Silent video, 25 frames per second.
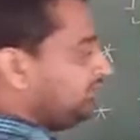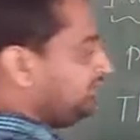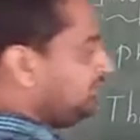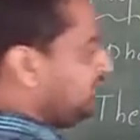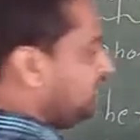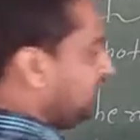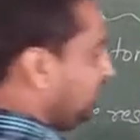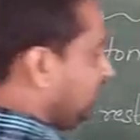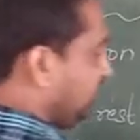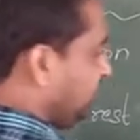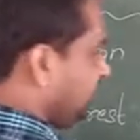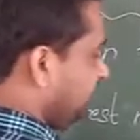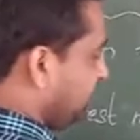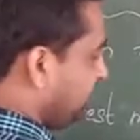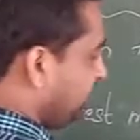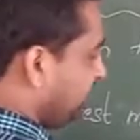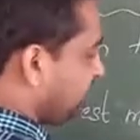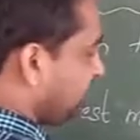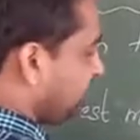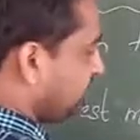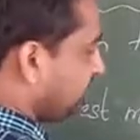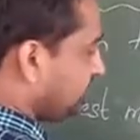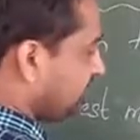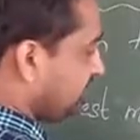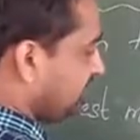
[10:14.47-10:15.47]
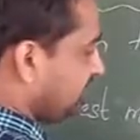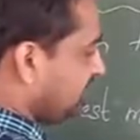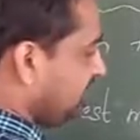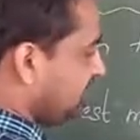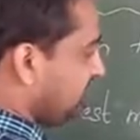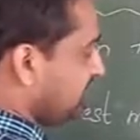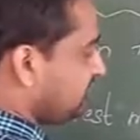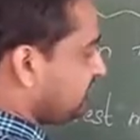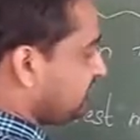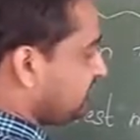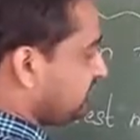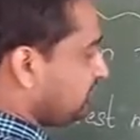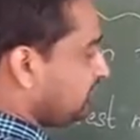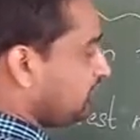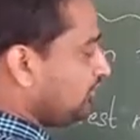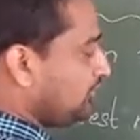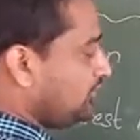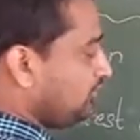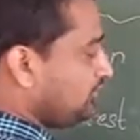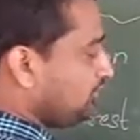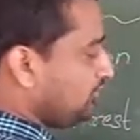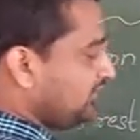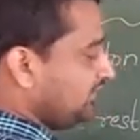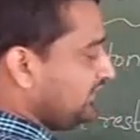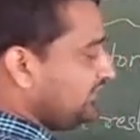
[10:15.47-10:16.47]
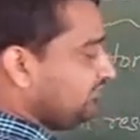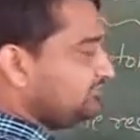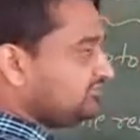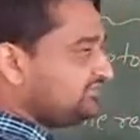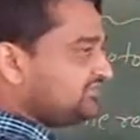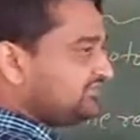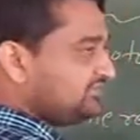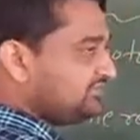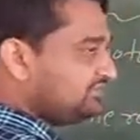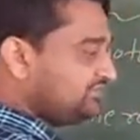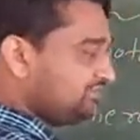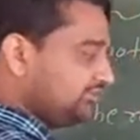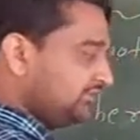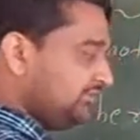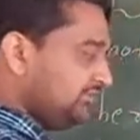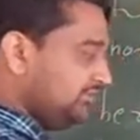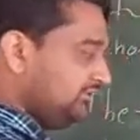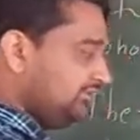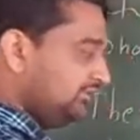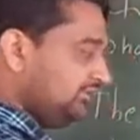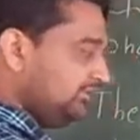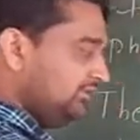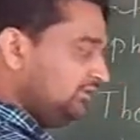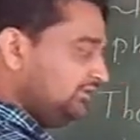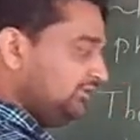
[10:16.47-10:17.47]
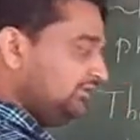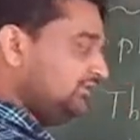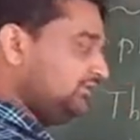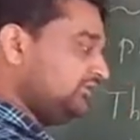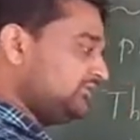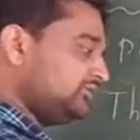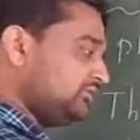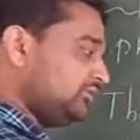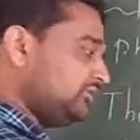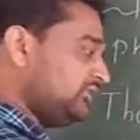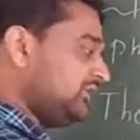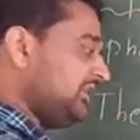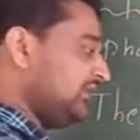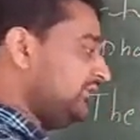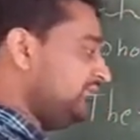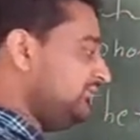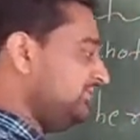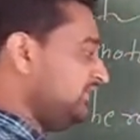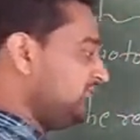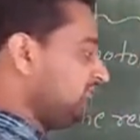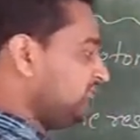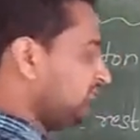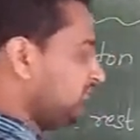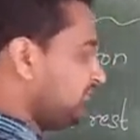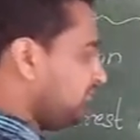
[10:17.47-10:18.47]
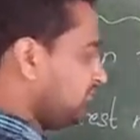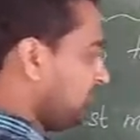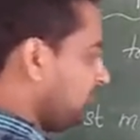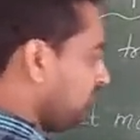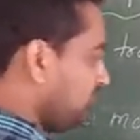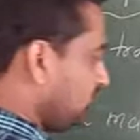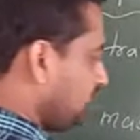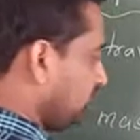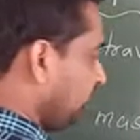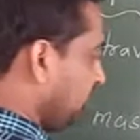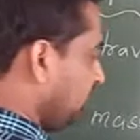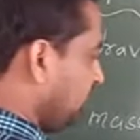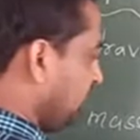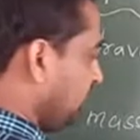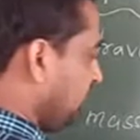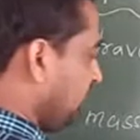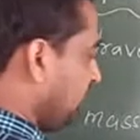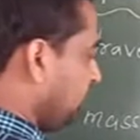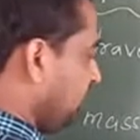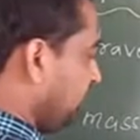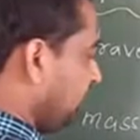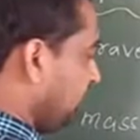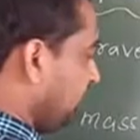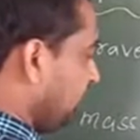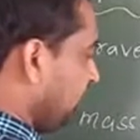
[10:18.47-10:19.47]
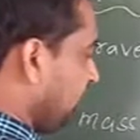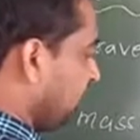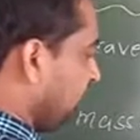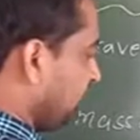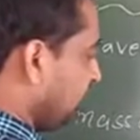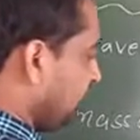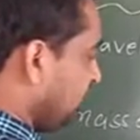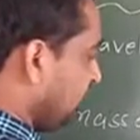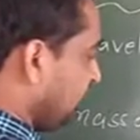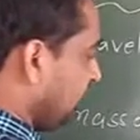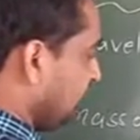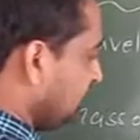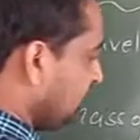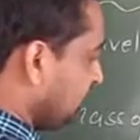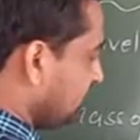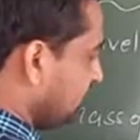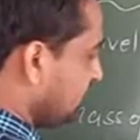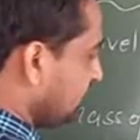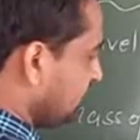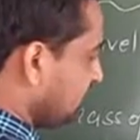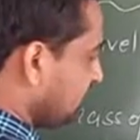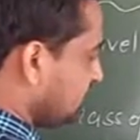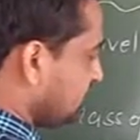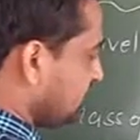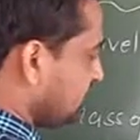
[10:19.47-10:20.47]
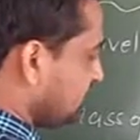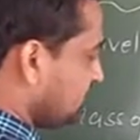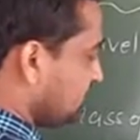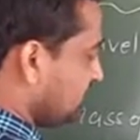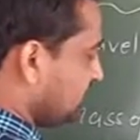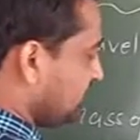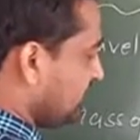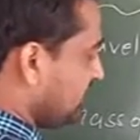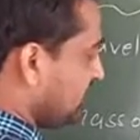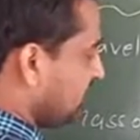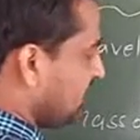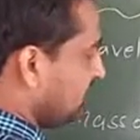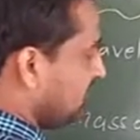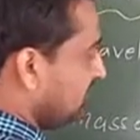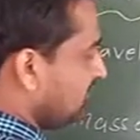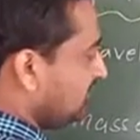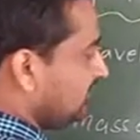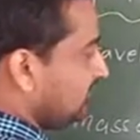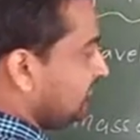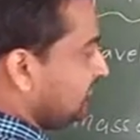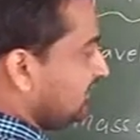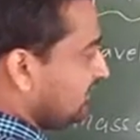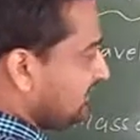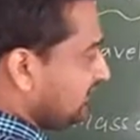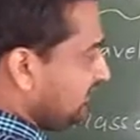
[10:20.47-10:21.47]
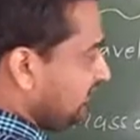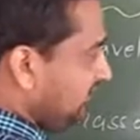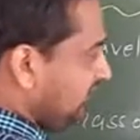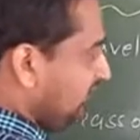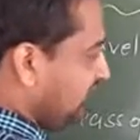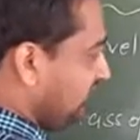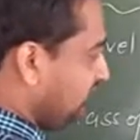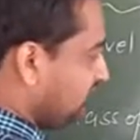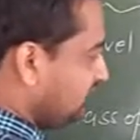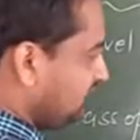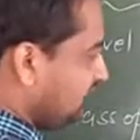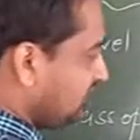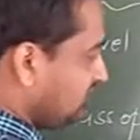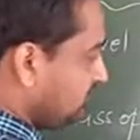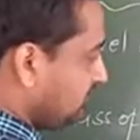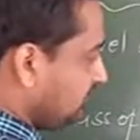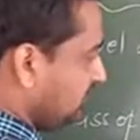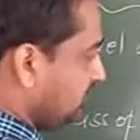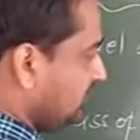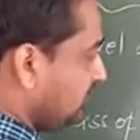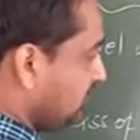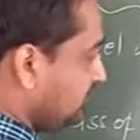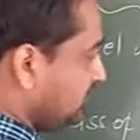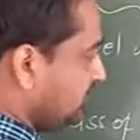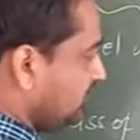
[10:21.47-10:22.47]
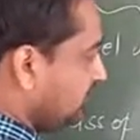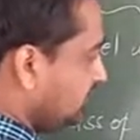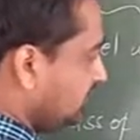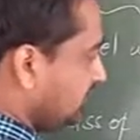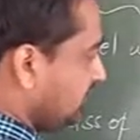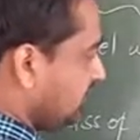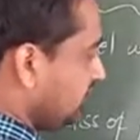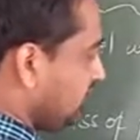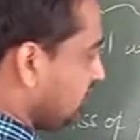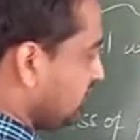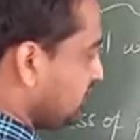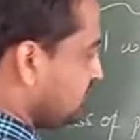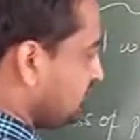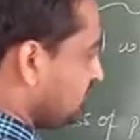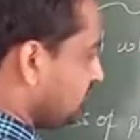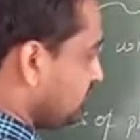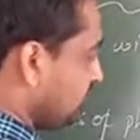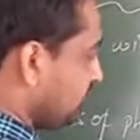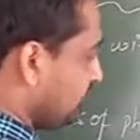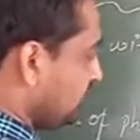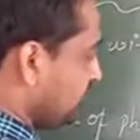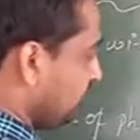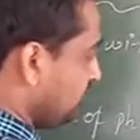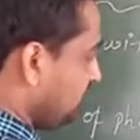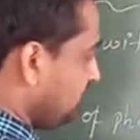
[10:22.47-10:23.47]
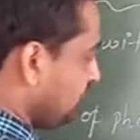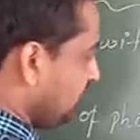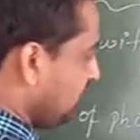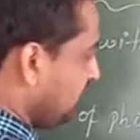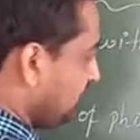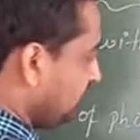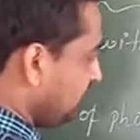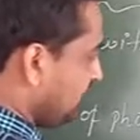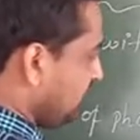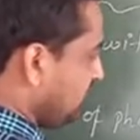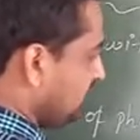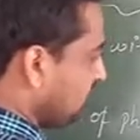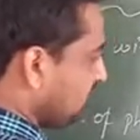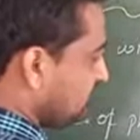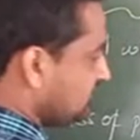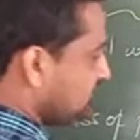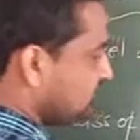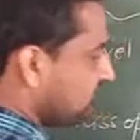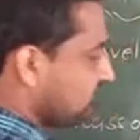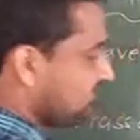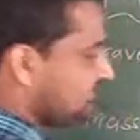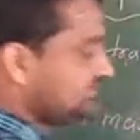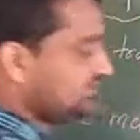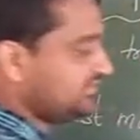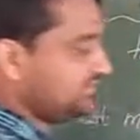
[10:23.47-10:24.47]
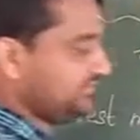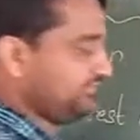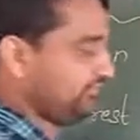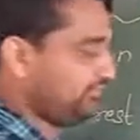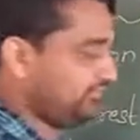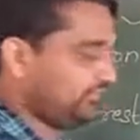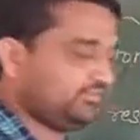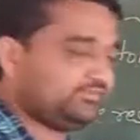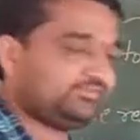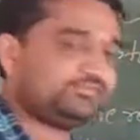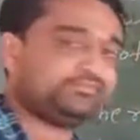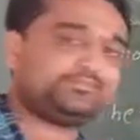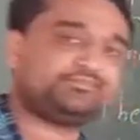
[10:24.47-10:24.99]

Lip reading: m is E is equal to m c square. So m is equal to E divided by c square, but E is equal to h nu divided by c square.